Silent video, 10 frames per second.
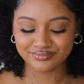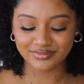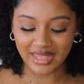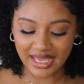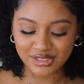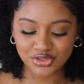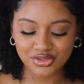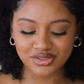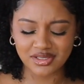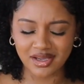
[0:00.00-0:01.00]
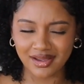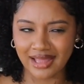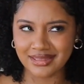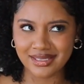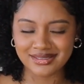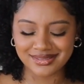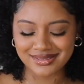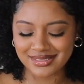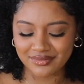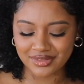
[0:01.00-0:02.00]
that I think it's the
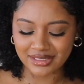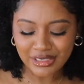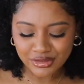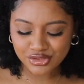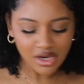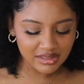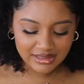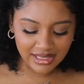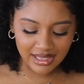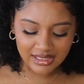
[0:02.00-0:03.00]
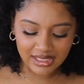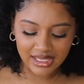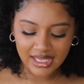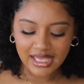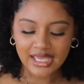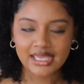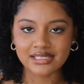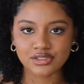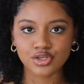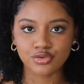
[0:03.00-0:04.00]
7-layer chocolate cake
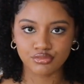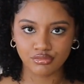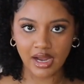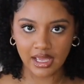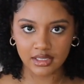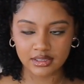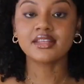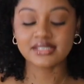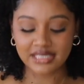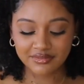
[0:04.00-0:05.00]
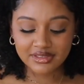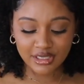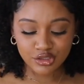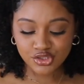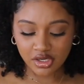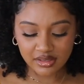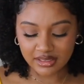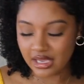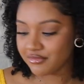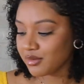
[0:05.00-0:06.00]
is crap. The 7-layer
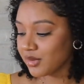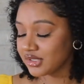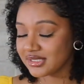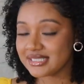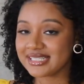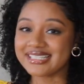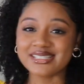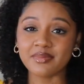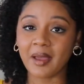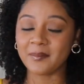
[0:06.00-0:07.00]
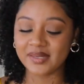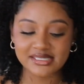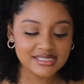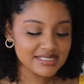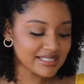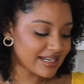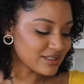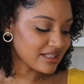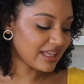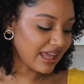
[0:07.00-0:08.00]
chocolate cake from Martha's is my business. That
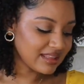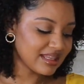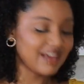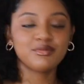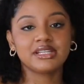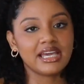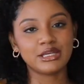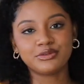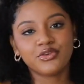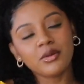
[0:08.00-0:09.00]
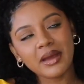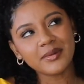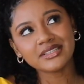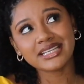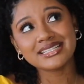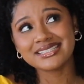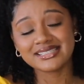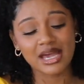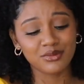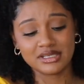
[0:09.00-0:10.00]
is the cake that I've been getting for my birthday
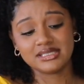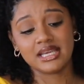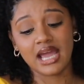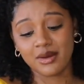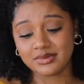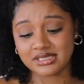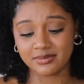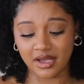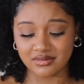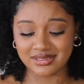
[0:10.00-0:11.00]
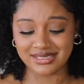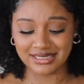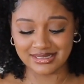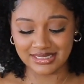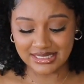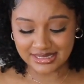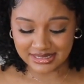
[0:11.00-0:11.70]
since I want to say I was about 16,